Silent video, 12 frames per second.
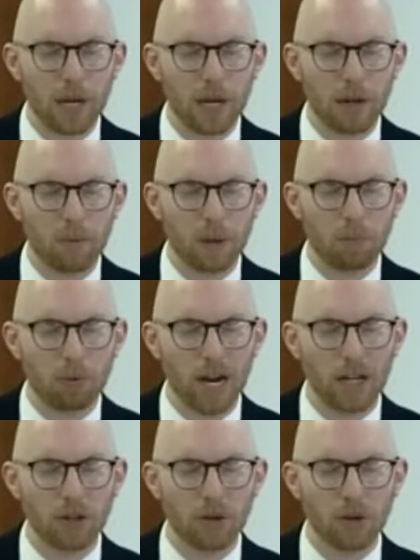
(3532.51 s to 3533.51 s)
We, we
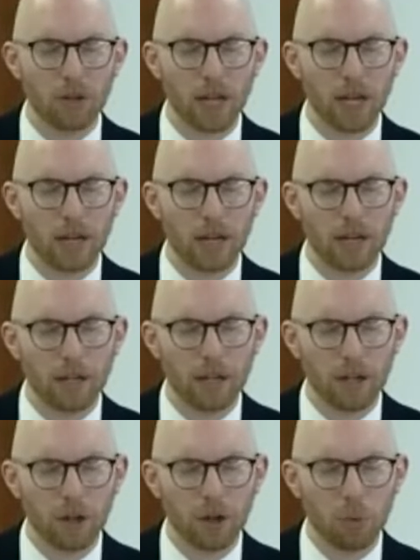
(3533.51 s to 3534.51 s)
pray, Lord, that
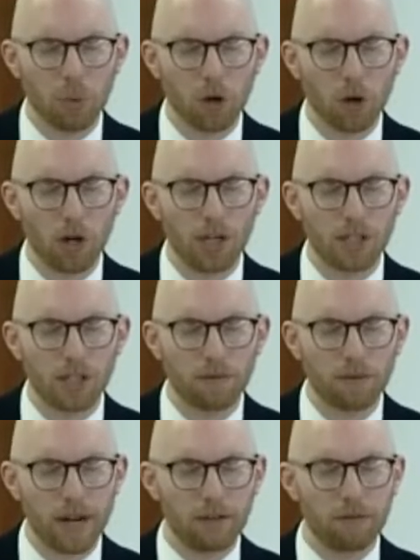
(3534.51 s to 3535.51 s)
your word, as
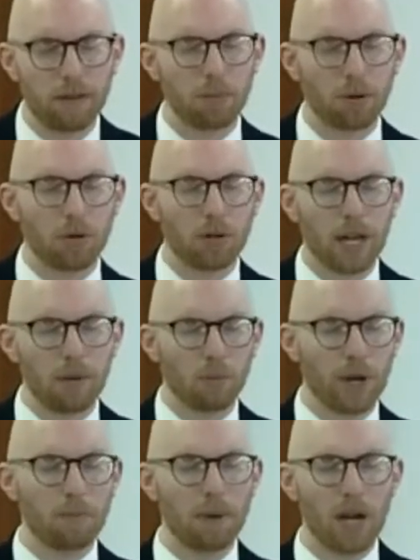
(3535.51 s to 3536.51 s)
it's faithfully
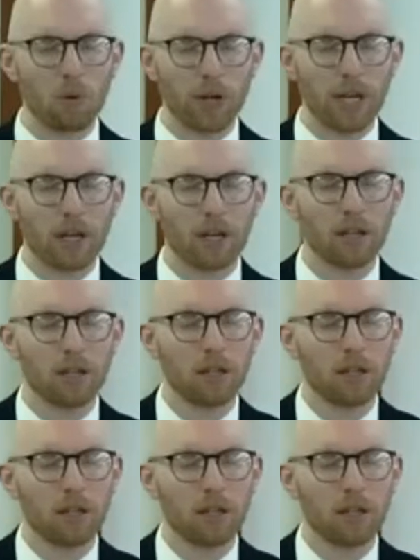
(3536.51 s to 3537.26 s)
proclaimed week by week,